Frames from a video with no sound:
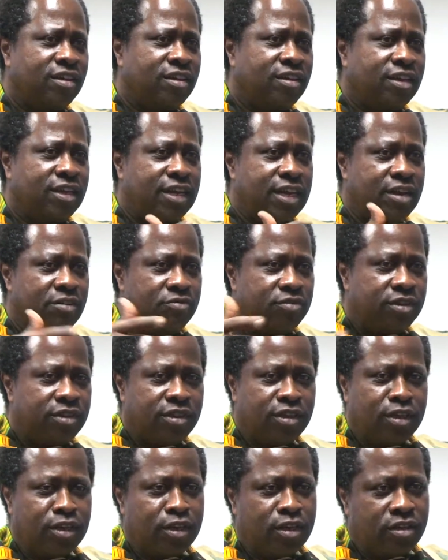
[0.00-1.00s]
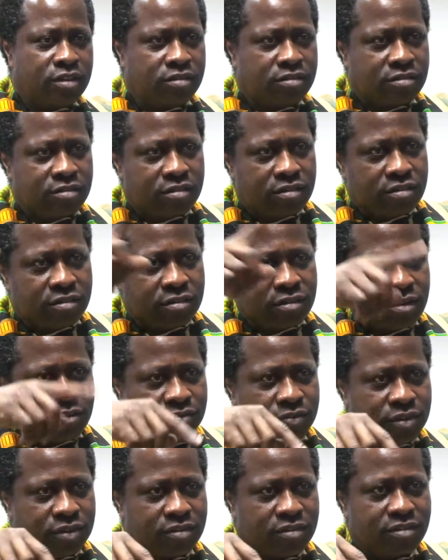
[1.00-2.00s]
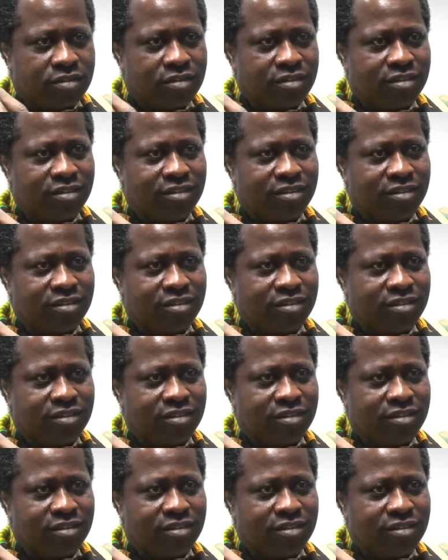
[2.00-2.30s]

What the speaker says: then everything else suffers.